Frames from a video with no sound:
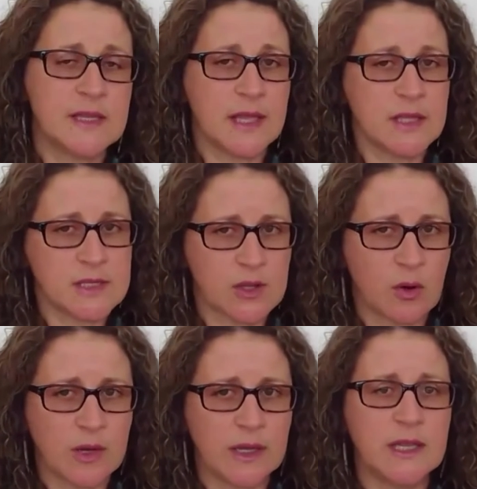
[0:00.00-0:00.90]
in any
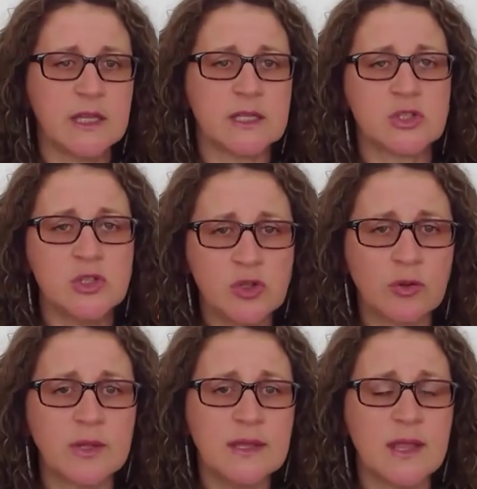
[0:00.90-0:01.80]
stock, it is
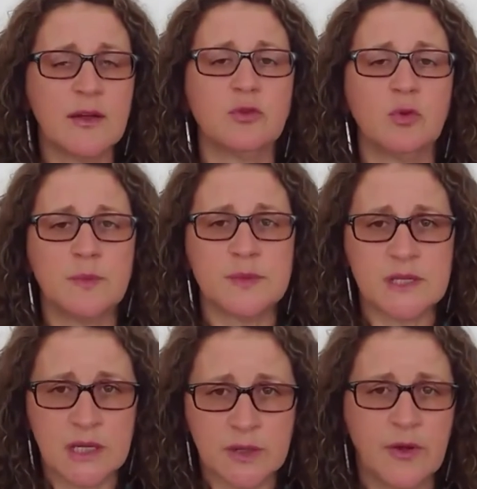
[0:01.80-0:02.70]
not enough to
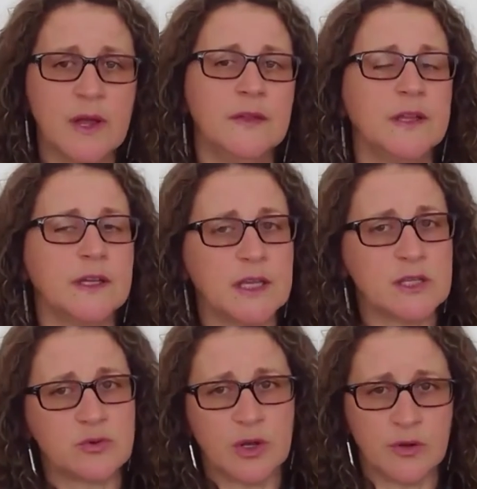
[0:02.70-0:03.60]
observe the
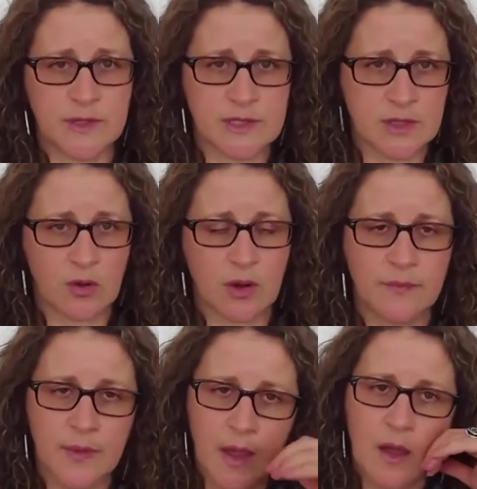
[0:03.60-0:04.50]
history of the stock.
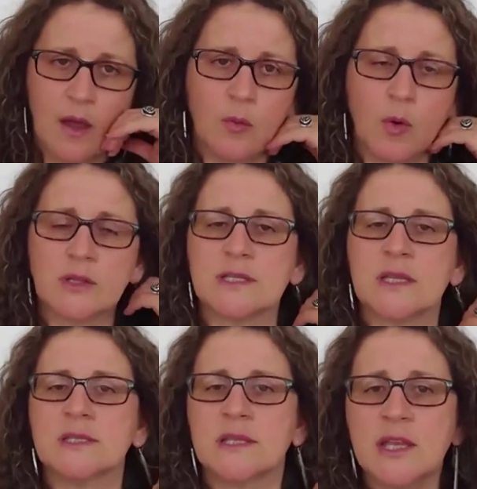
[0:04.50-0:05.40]
What is
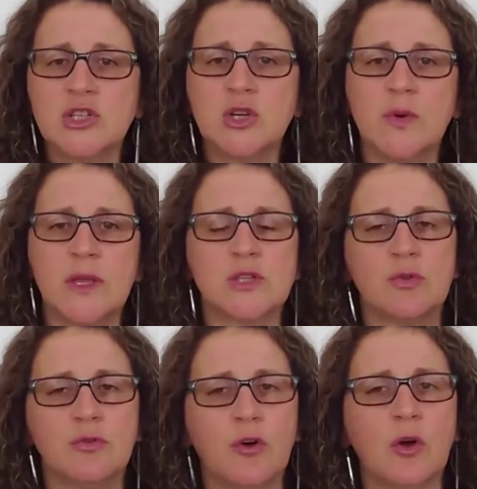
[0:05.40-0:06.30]
essential is
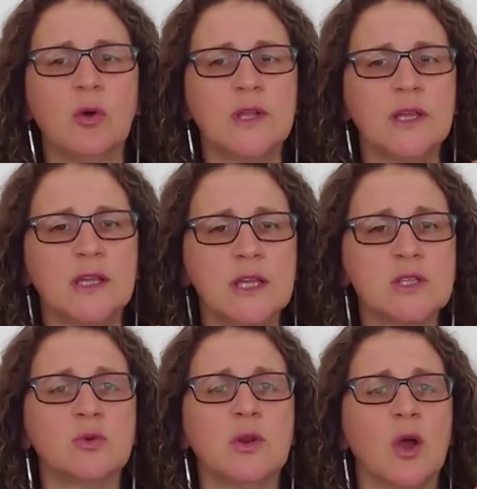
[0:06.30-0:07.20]
to follow the
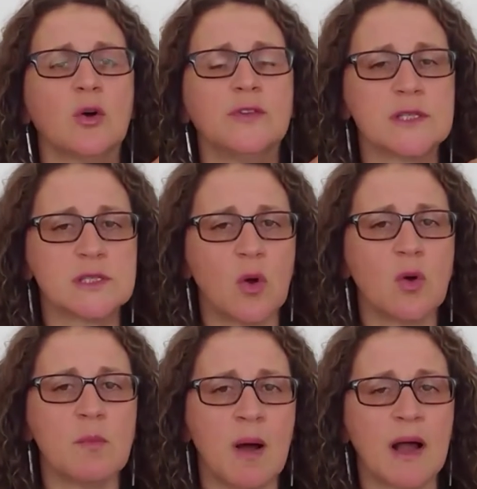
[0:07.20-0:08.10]
history of the
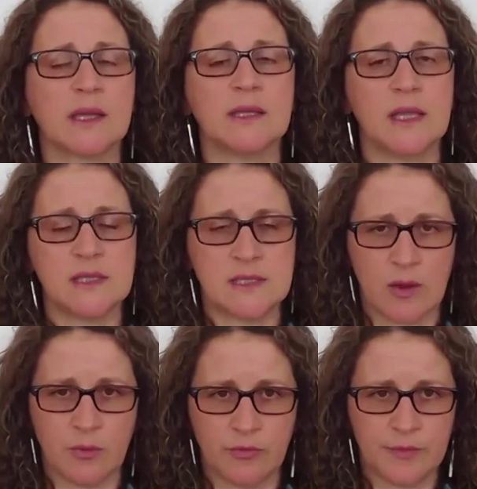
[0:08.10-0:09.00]
stock market
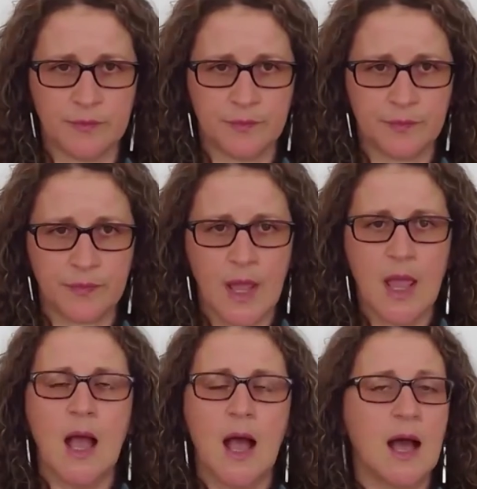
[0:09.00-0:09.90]
itself.
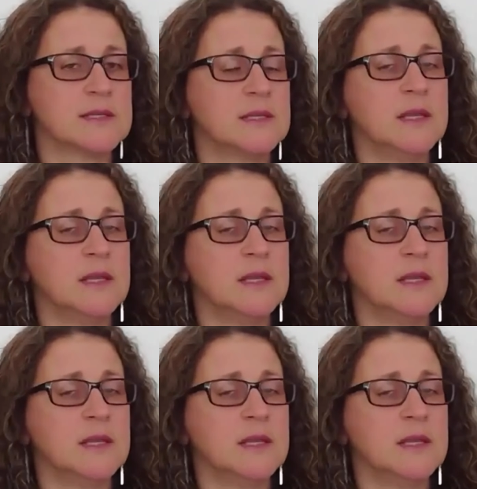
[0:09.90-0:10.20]
As an